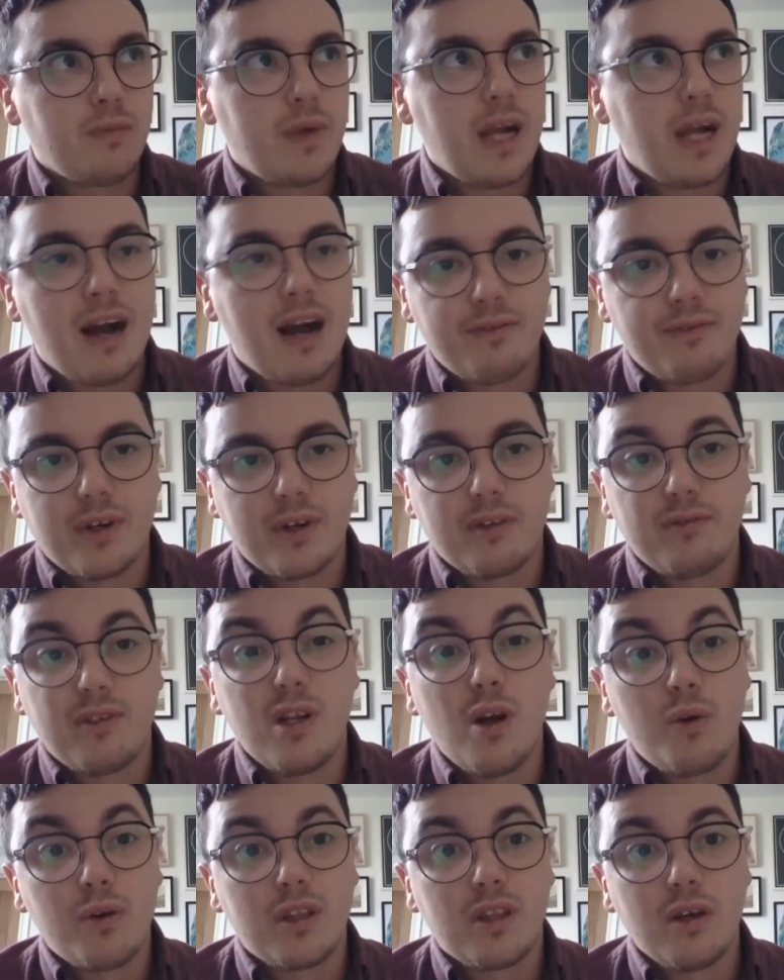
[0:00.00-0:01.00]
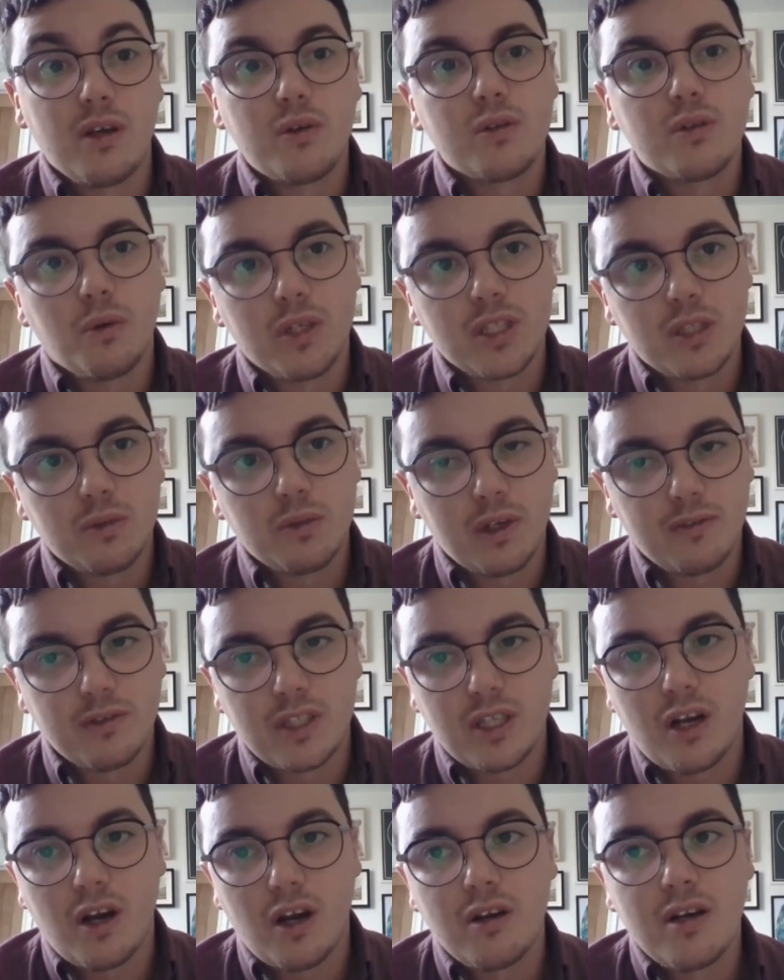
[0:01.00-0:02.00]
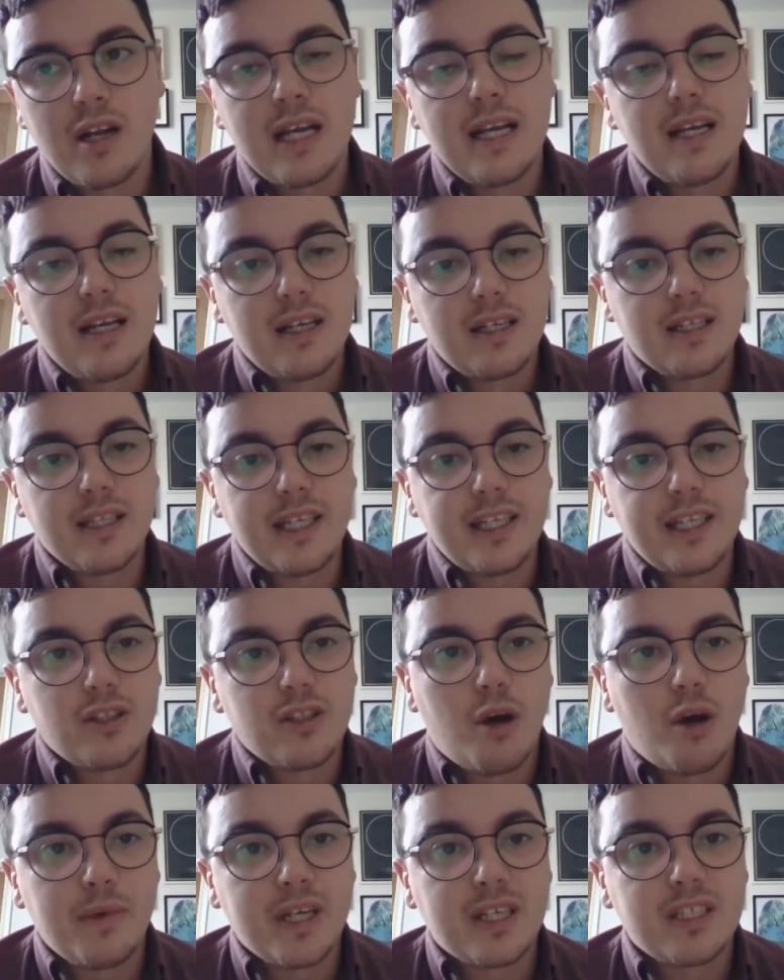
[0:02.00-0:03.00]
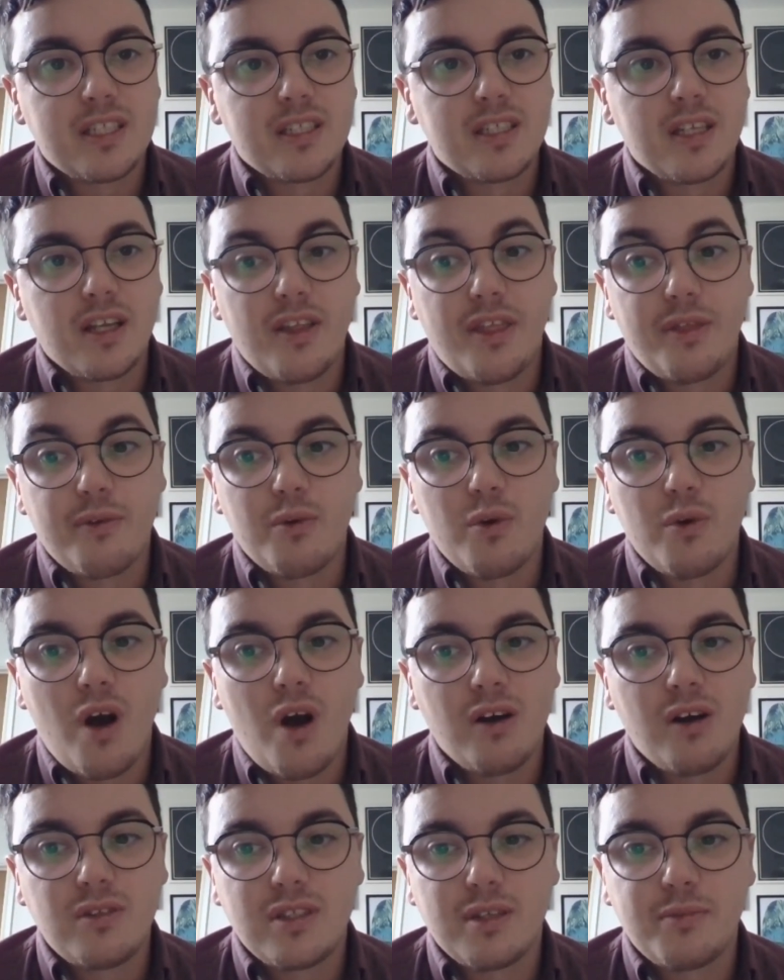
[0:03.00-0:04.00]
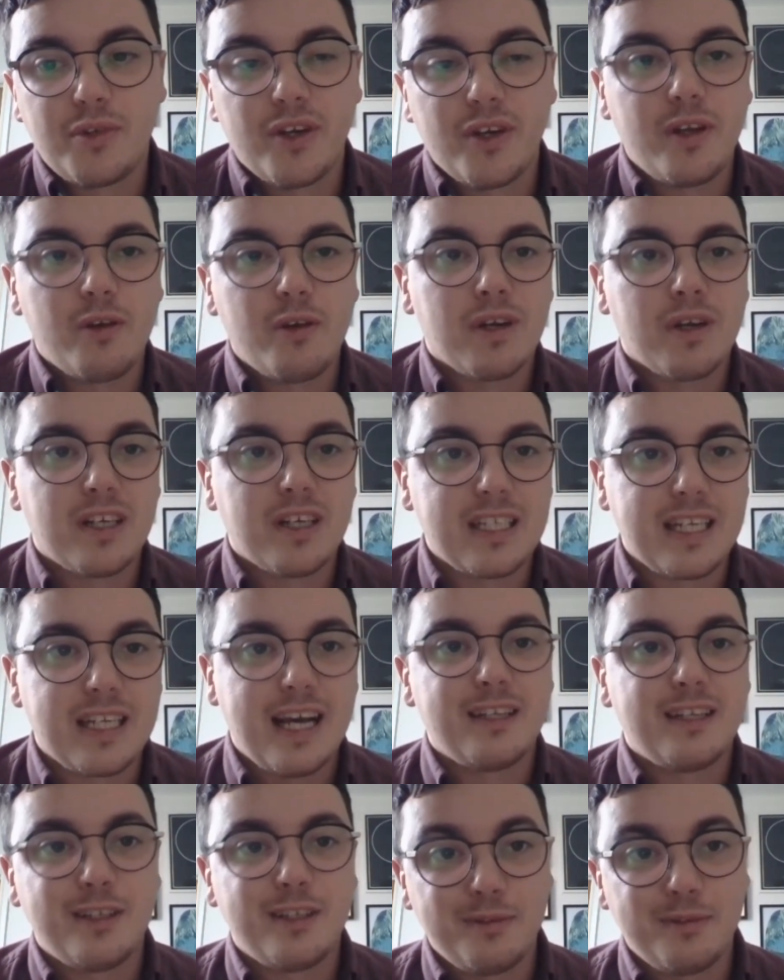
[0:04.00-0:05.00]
We have kind of noted those ones. We'll return to these topics throughout. I'm sure you understand.